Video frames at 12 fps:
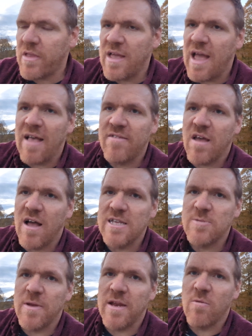as a
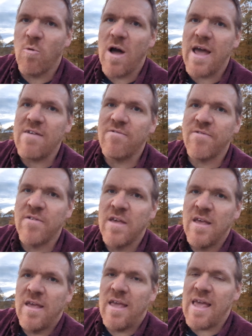husband and wife
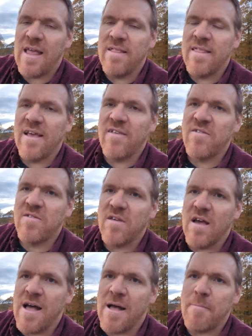in this
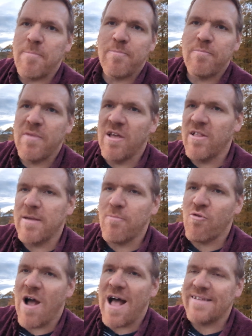um, building
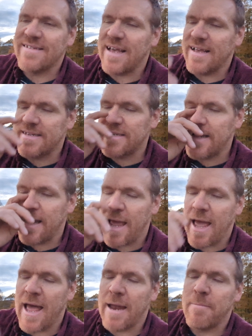process.
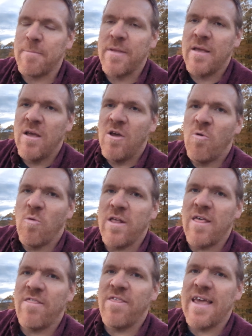And one
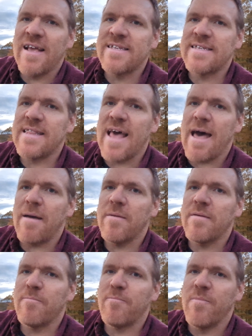of the things that
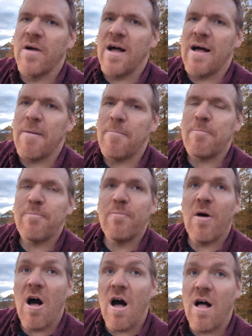um,
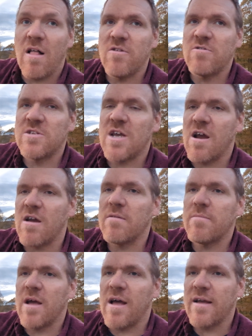Paul, who's
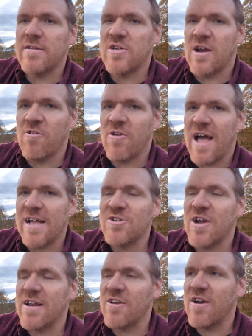our uh, general
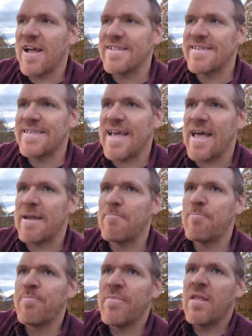contractor, had said
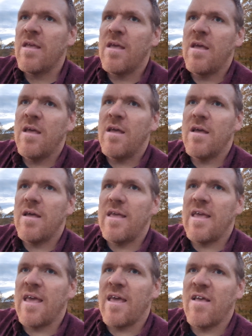
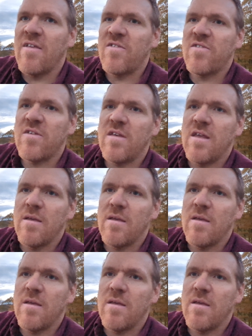is